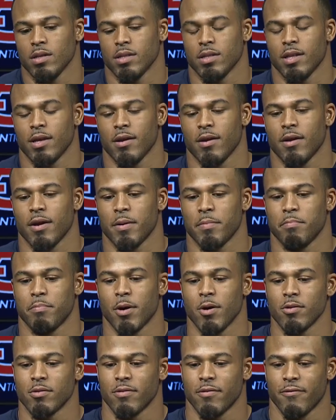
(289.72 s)
They're
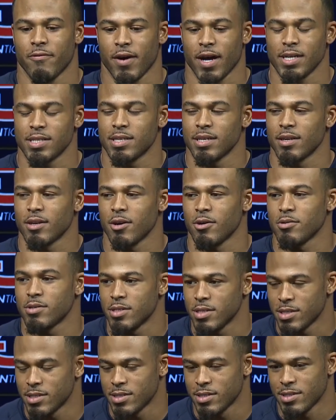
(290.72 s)
both feisty
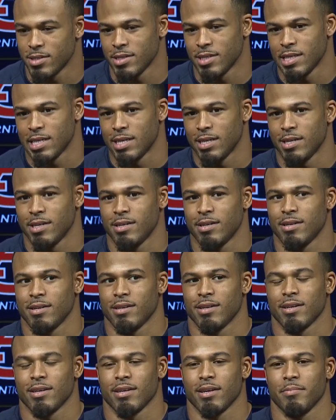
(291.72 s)
coaches.
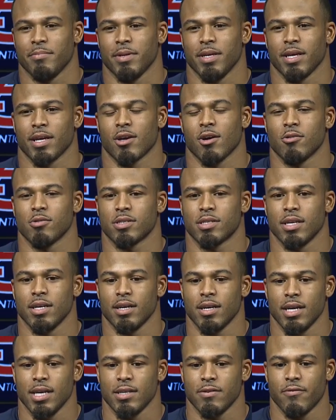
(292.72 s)
I mean, Coach
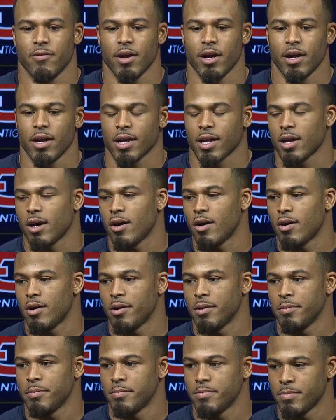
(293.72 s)
Steele, he's very
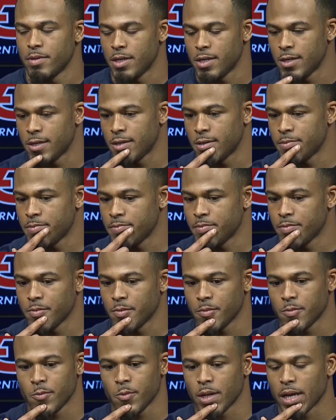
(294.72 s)
calm
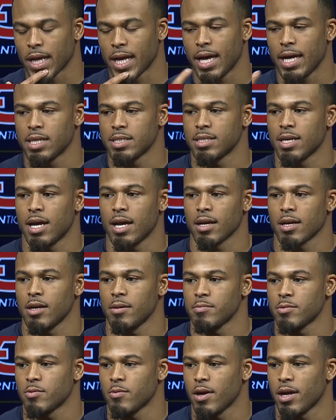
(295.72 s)
when game time
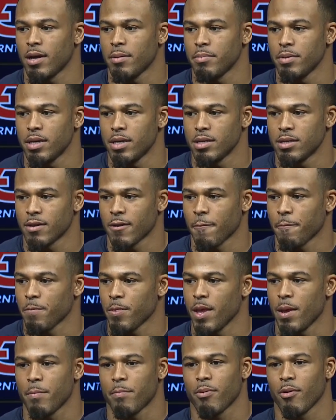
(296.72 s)
comes around, but
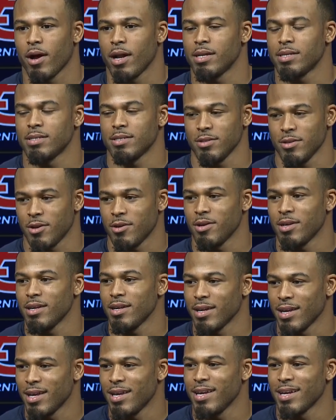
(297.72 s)
in practice, you know,
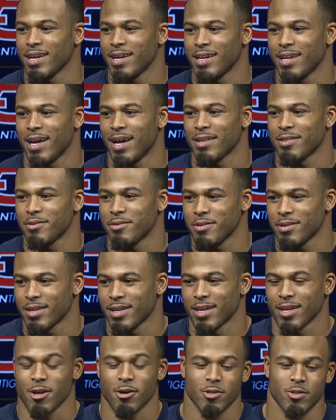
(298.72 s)
he'll get after it.
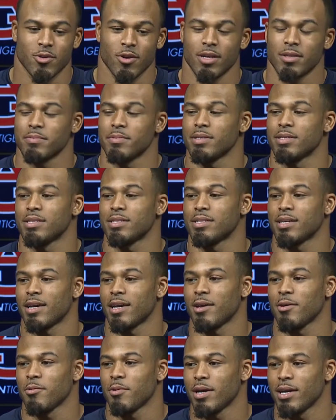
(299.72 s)
Coach Coach Grantham is the
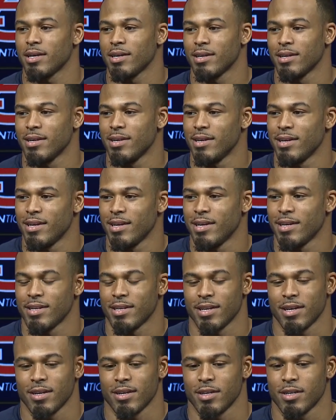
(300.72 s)
same way.
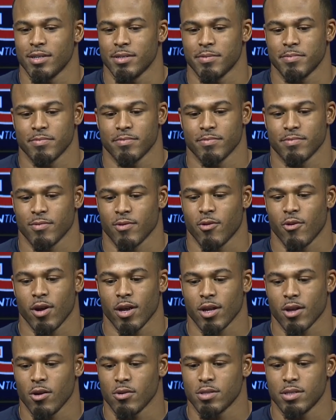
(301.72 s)

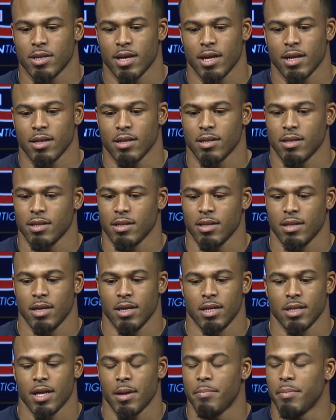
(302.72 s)
Great coaches, they've
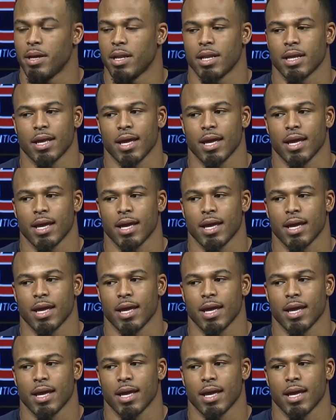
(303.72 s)
been in the